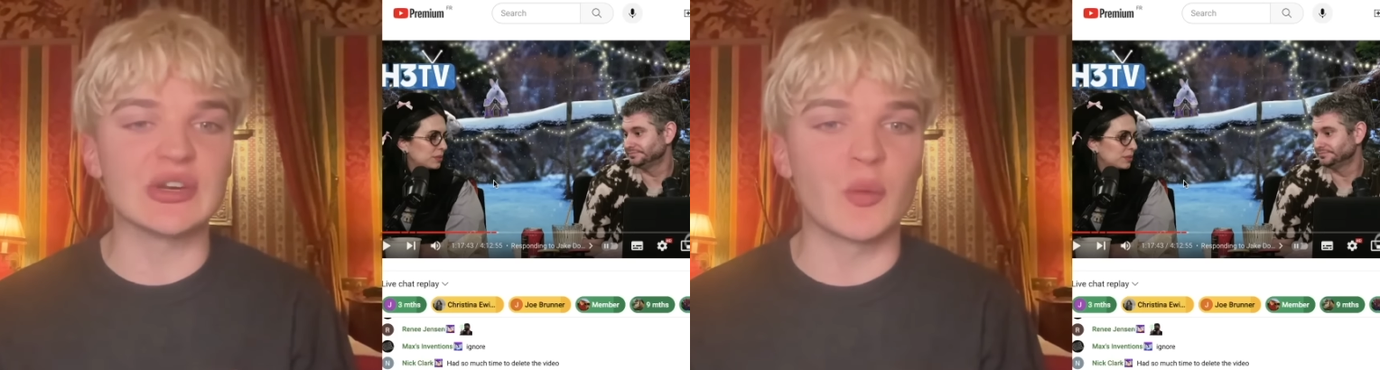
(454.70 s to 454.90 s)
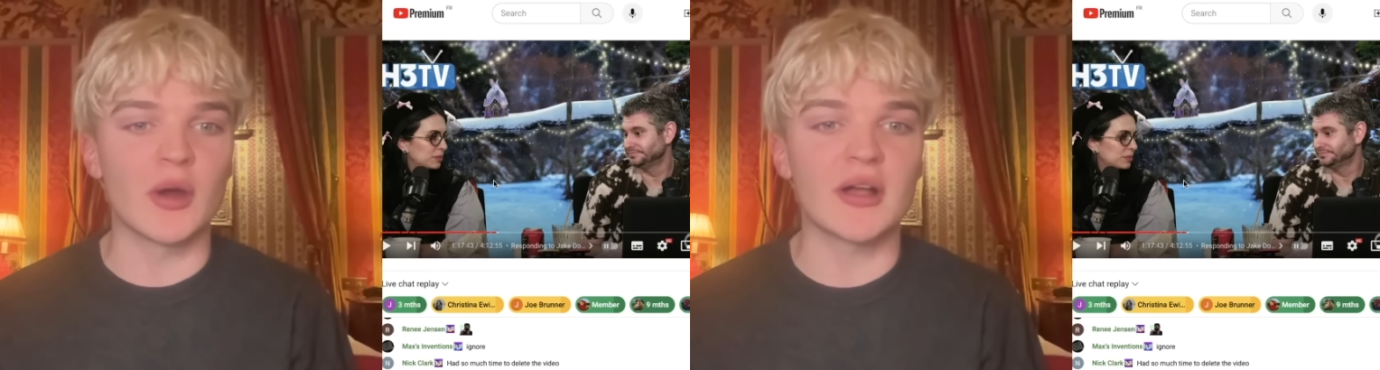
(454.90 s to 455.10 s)

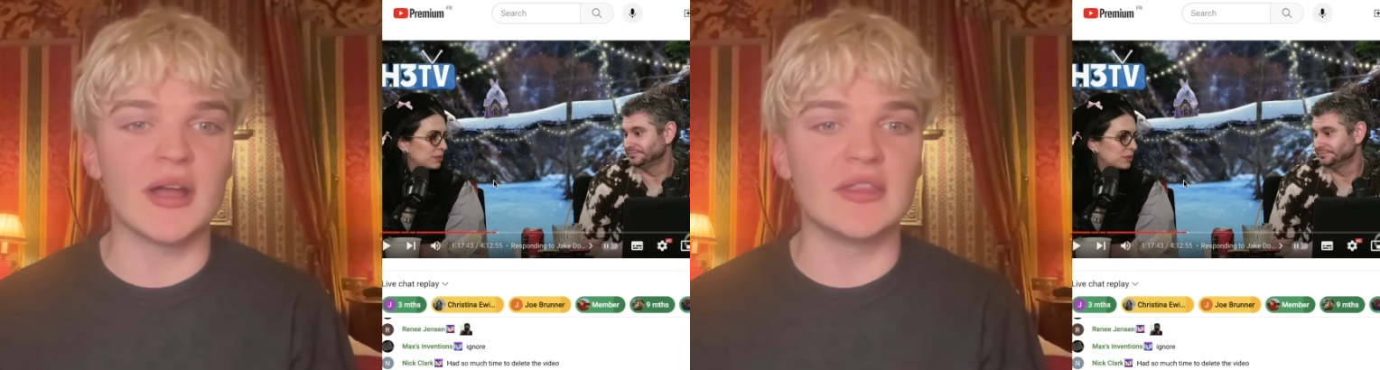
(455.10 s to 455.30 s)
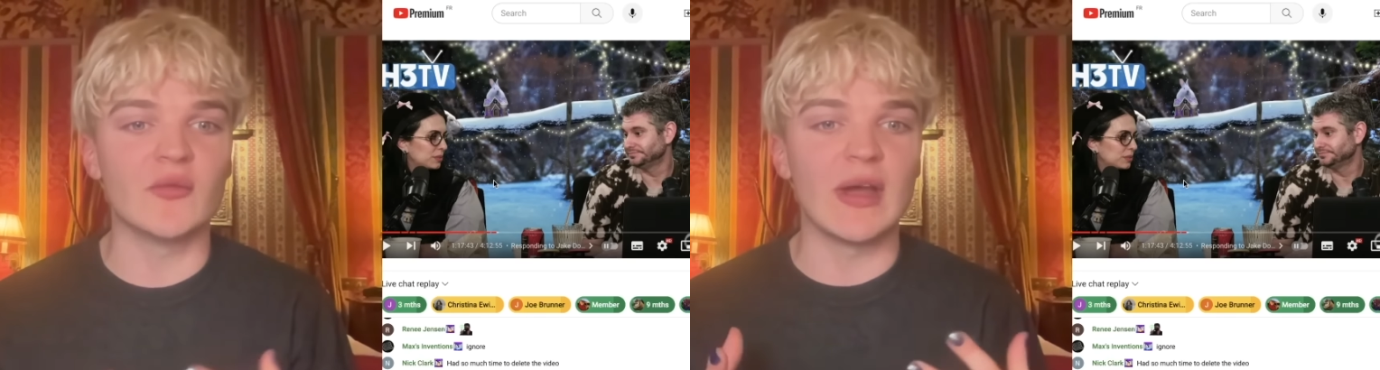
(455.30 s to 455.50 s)
Speaker 1: going to work
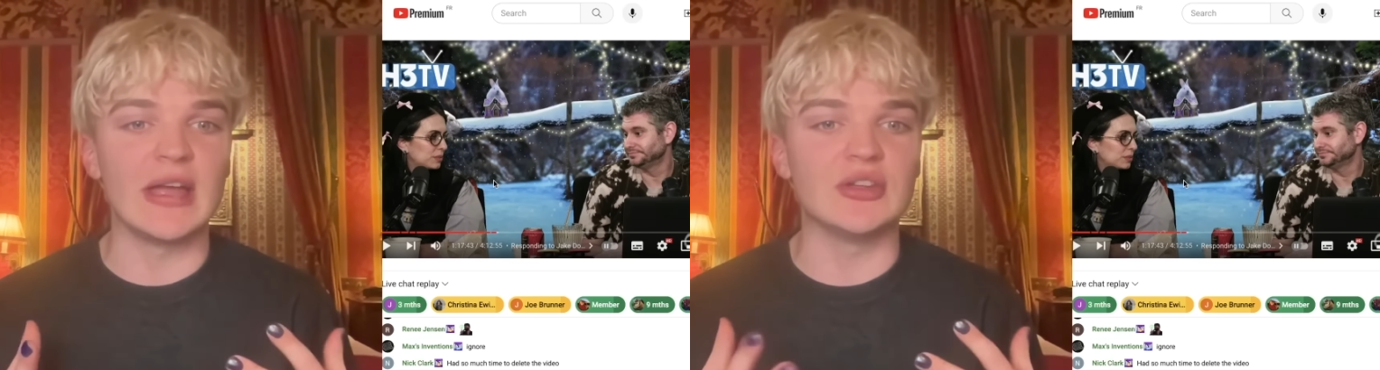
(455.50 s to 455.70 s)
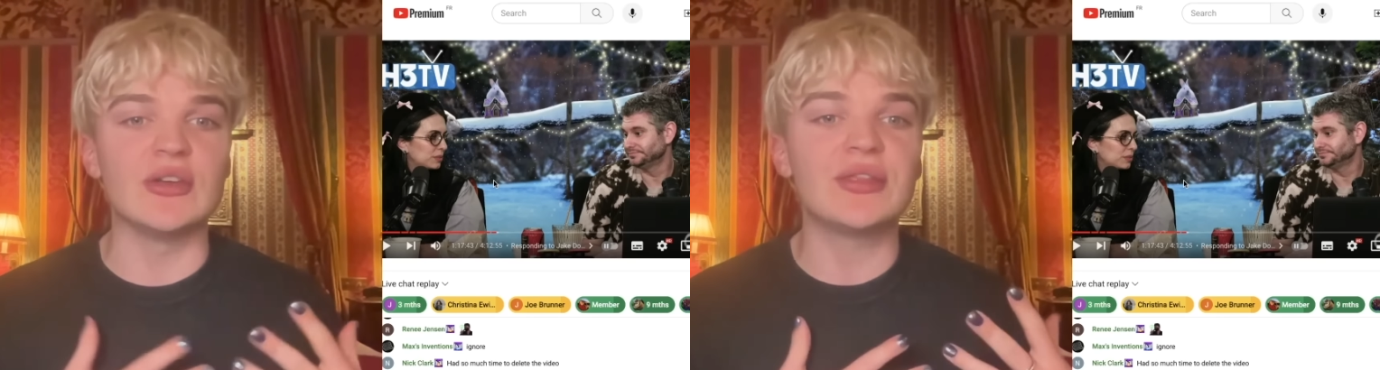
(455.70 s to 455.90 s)
out in the
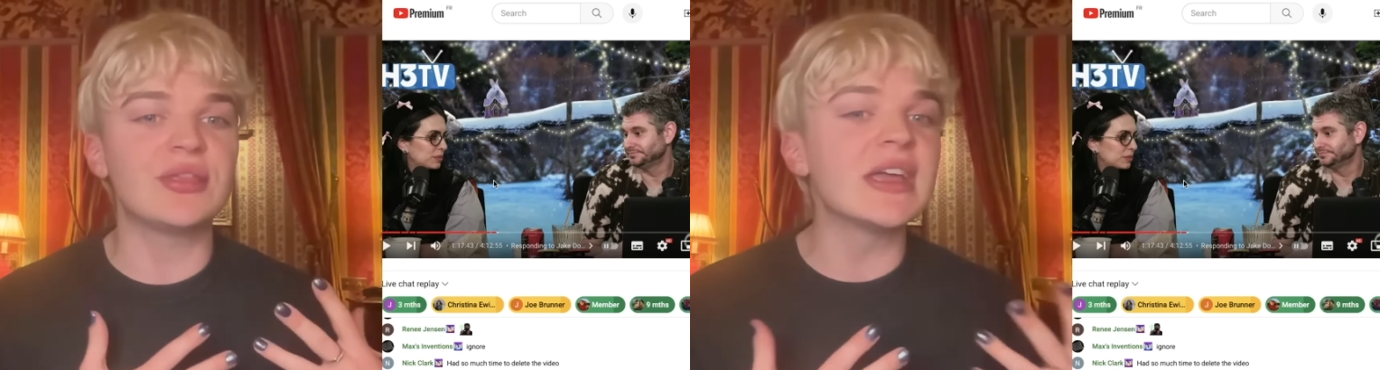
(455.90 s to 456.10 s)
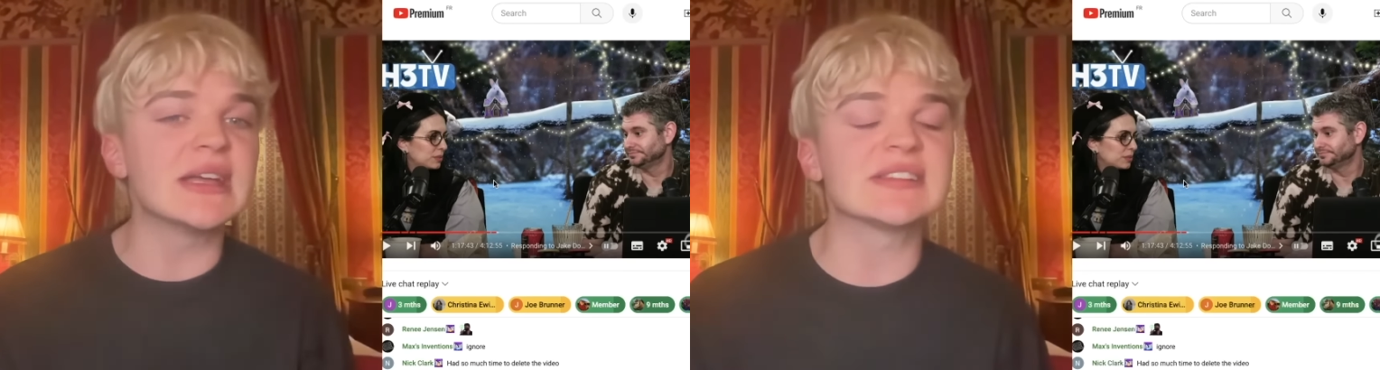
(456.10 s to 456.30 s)
way you
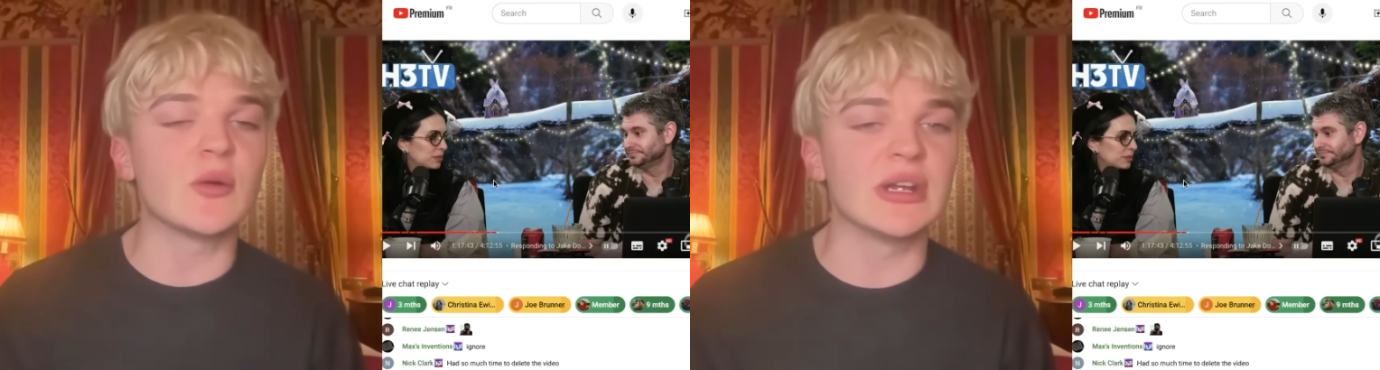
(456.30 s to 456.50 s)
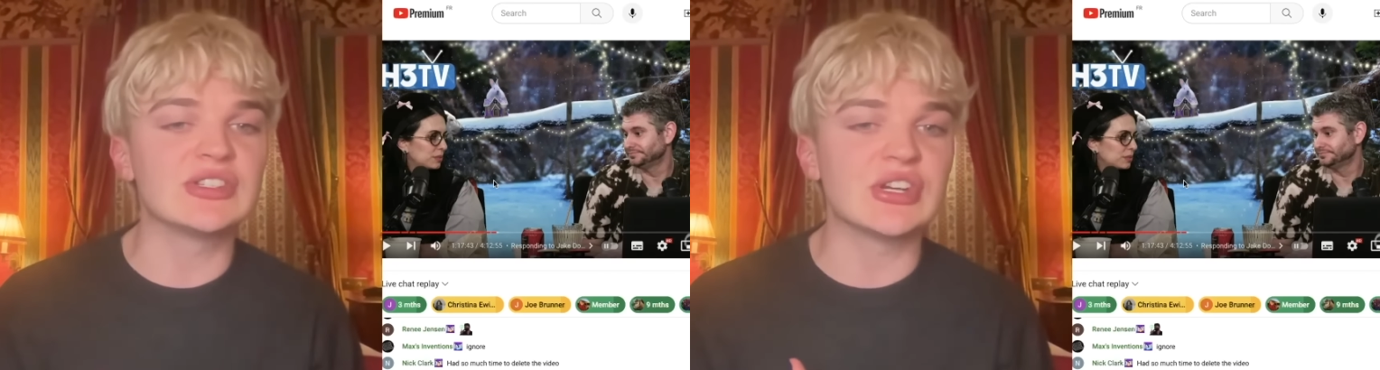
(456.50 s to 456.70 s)
think it's
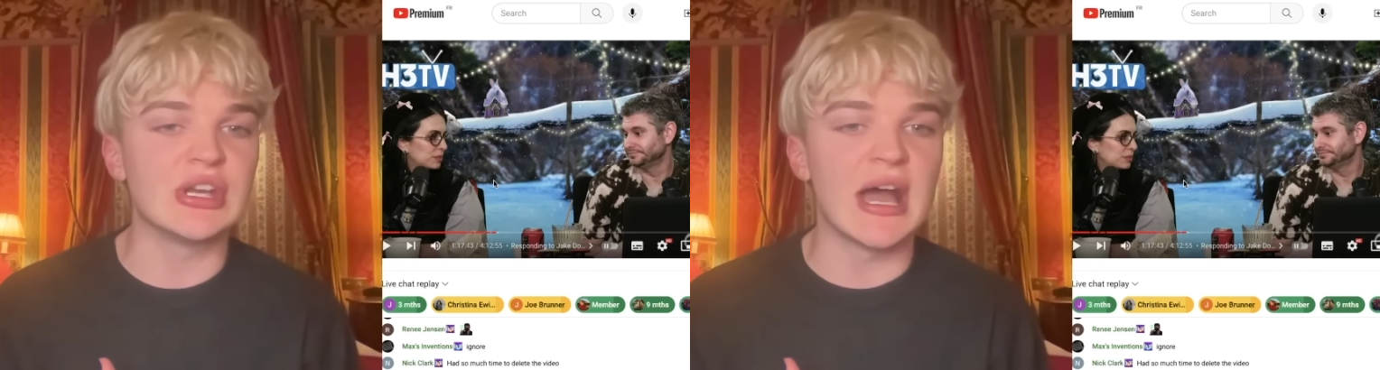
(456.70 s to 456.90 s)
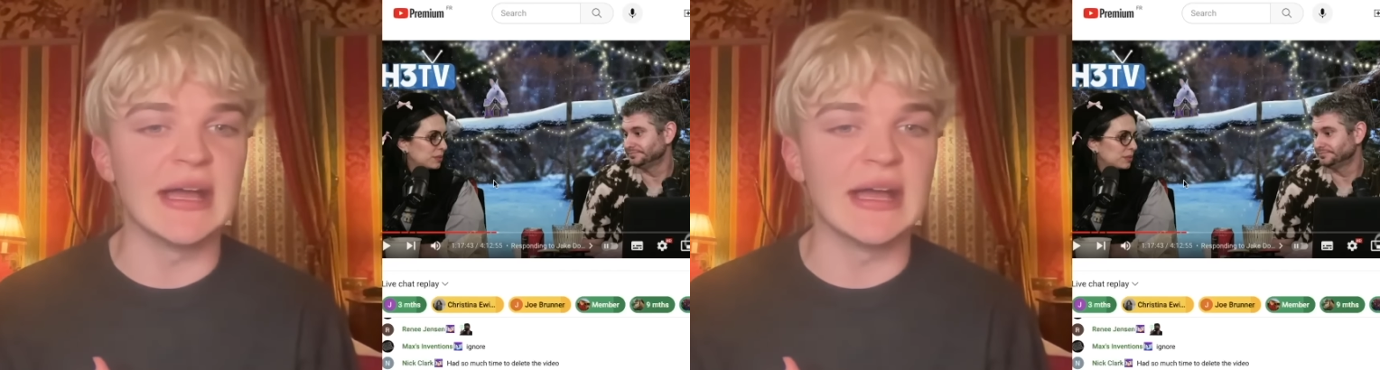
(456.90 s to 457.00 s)
going to.